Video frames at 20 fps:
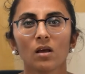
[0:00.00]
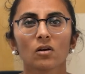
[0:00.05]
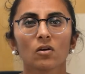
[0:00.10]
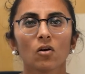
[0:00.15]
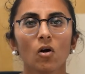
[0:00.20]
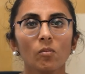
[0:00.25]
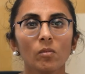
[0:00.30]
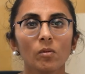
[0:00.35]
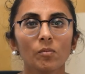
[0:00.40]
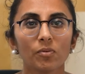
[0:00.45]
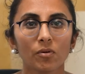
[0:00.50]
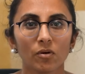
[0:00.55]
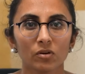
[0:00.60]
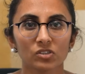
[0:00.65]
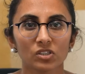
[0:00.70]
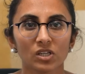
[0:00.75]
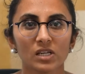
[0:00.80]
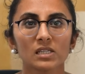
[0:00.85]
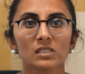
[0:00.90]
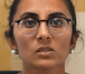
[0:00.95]
Common
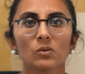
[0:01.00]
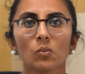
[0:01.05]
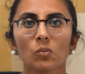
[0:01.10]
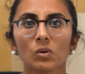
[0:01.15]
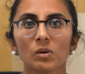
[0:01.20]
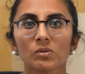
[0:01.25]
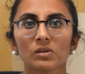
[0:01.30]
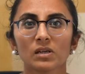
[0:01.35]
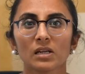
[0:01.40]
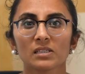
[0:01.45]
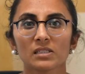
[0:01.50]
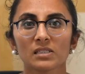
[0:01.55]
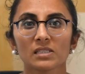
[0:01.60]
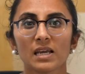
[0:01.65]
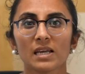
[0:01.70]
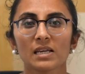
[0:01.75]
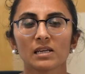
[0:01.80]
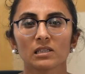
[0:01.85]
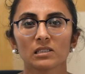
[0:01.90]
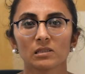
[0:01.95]
projects we would
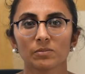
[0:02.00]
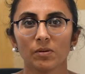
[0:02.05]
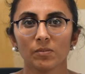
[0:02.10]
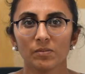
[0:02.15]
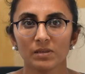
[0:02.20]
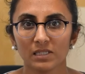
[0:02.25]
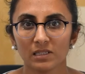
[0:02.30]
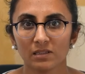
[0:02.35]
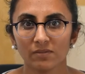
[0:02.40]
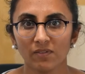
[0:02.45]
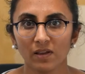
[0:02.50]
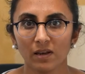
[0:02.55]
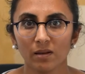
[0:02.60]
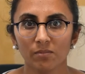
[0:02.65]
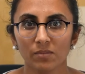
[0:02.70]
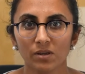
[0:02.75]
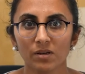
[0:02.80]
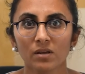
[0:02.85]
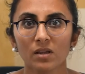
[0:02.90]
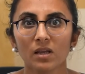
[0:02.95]
undertake under permitted
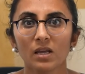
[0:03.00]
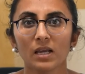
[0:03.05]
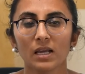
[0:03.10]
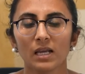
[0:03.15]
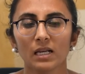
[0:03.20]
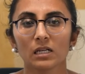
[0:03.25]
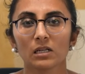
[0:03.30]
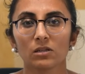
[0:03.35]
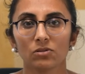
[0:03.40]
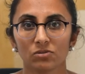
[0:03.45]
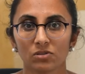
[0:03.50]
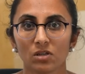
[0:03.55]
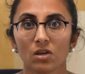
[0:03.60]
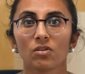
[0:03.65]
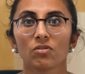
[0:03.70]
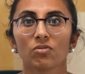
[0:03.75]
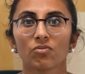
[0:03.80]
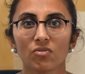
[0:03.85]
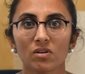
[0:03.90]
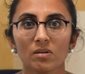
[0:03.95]
development include
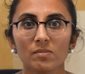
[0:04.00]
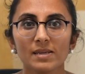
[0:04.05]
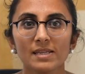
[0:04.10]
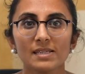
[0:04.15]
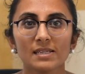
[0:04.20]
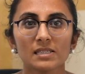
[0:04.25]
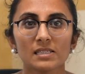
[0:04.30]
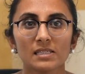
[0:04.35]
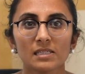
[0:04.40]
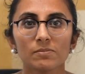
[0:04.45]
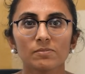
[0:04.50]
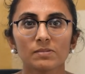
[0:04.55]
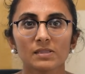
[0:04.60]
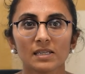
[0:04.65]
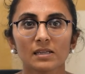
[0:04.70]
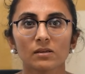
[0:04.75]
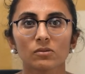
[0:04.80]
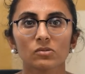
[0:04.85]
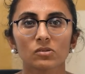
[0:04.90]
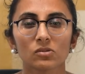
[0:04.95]
3 metre deep
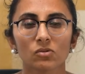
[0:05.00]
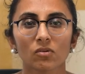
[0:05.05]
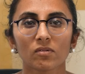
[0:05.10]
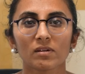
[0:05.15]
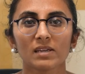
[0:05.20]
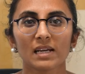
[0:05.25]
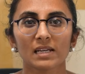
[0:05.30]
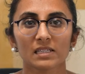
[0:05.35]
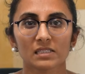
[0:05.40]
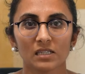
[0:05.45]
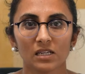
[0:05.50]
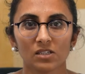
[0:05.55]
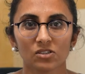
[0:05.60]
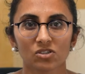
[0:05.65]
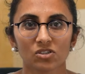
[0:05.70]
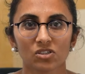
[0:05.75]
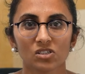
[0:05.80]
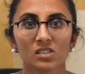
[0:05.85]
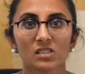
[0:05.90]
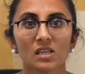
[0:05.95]
single-storey
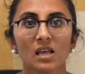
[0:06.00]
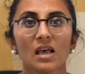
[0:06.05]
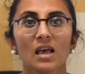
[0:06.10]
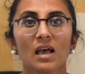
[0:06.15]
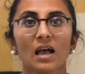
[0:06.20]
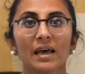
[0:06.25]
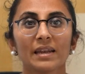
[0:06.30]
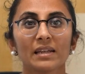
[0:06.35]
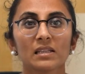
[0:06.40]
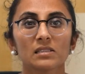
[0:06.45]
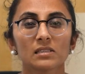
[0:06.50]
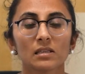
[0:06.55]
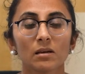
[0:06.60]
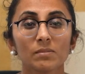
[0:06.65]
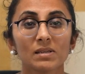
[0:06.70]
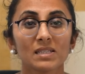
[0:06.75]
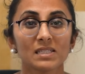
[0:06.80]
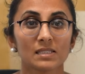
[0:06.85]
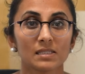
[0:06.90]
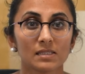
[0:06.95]
extensions, and in
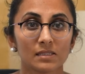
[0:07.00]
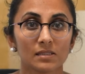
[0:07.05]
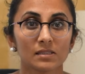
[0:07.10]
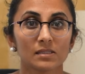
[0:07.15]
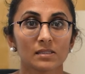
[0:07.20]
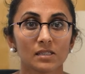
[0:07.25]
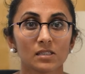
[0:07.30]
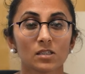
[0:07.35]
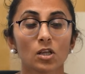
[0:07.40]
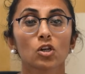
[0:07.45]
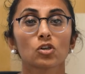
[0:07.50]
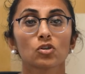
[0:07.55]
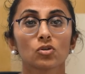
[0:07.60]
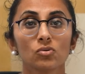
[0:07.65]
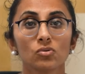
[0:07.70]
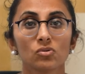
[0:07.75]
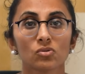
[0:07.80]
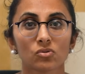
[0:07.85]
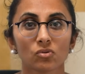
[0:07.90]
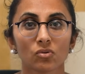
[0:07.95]
some instances,
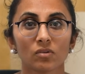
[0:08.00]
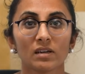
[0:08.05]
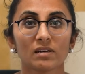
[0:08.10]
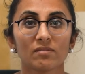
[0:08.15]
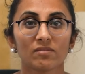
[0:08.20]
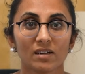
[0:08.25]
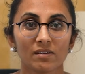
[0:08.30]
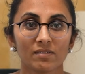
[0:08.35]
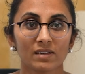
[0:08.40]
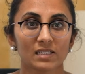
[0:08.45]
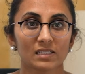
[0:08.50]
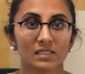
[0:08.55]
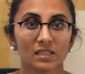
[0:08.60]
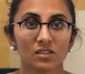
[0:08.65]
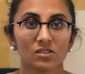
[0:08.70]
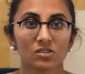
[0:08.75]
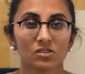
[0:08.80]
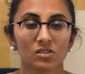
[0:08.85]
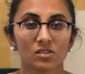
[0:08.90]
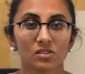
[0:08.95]
2-storey rear
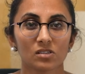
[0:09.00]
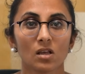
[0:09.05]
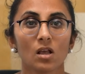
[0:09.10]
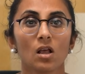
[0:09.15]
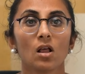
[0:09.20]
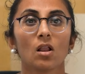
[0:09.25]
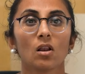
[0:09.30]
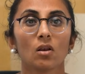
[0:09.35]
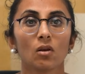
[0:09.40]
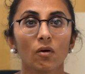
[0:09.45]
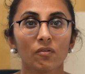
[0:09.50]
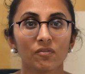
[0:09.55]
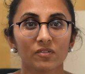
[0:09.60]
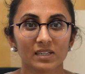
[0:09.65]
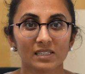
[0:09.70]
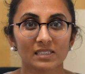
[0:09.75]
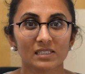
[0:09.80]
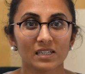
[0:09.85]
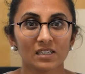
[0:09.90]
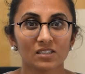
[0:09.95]
extensions, loft
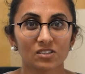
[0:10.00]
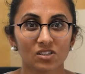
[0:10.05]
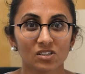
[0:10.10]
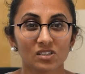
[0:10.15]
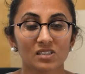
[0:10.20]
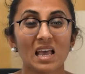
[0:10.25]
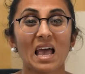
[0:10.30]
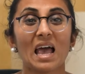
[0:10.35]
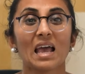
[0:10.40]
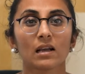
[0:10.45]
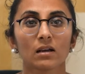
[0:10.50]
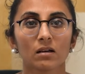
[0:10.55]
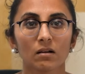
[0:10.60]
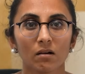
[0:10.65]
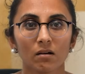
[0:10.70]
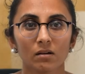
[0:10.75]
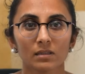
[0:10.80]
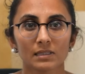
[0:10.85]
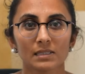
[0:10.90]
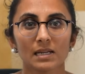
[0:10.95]
extensions, and
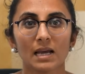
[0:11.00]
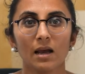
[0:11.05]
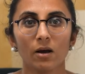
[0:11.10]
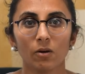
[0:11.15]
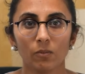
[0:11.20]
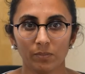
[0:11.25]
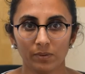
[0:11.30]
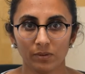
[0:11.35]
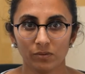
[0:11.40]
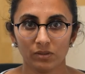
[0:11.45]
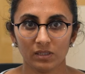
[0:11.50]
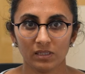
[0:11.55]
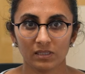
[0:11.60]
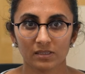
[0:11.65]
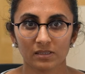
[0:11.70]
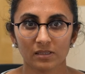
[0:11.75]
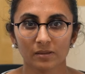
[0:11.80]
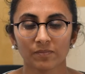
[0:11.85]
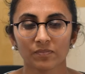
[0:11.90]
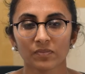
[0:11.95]
garden
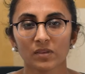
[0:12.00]
outbuildings.